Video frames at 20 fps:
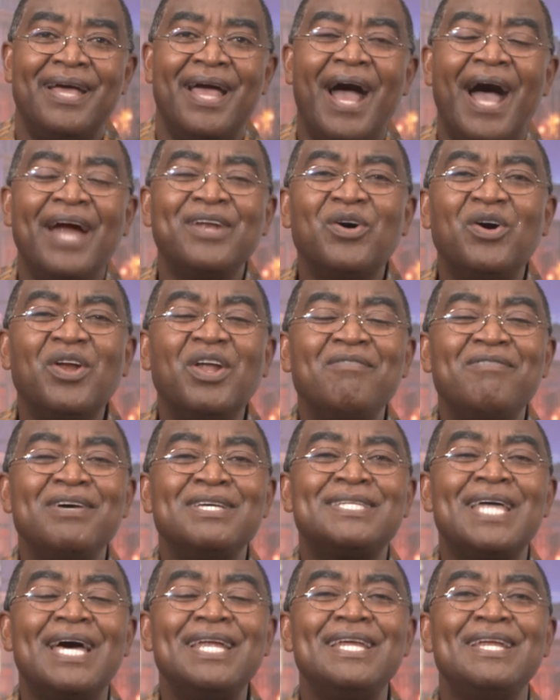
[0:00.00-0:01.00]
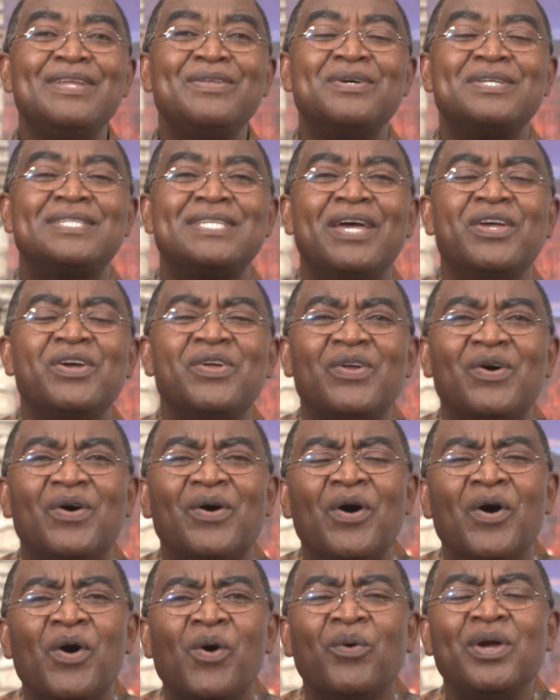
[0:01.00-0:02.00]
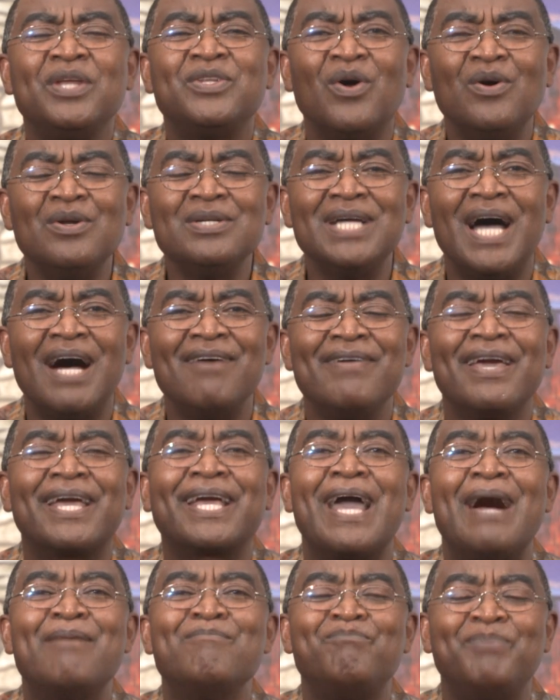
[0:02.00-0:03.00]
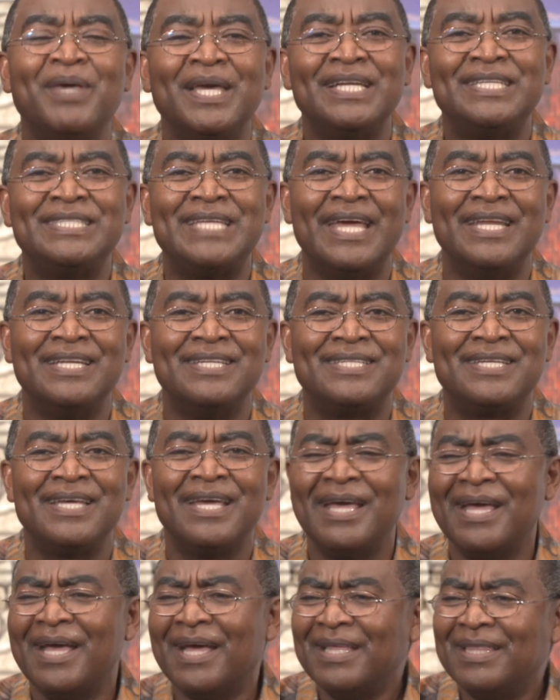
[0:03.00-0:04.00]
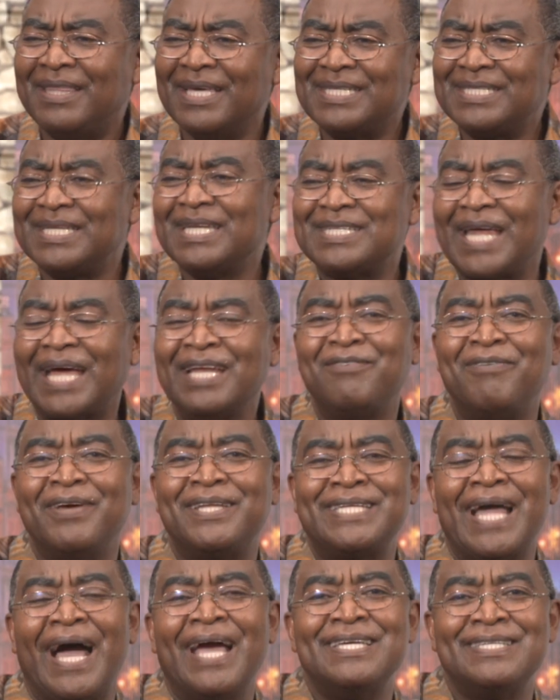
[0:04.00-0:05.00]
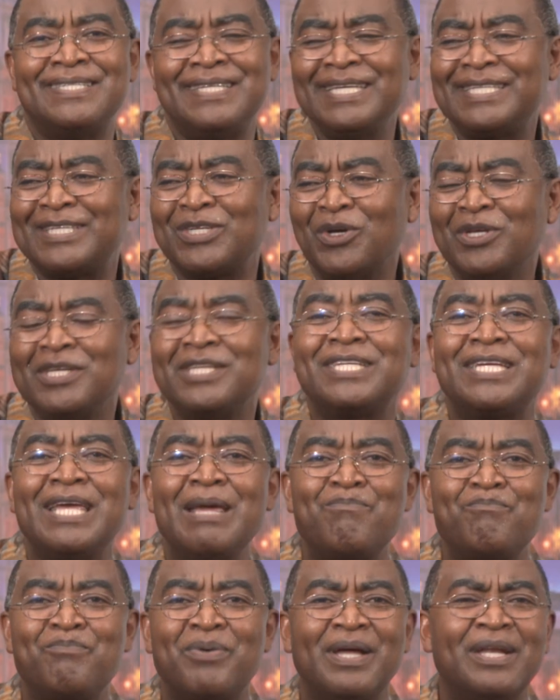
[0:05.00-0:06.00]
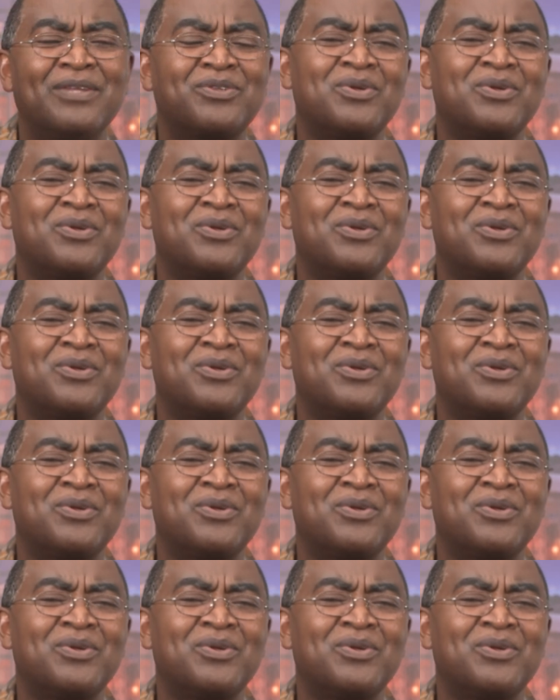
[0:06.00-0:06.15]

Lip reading: And all of a sudden you say, you know, we don't have a camping tent. This is advertised. It's on cheap.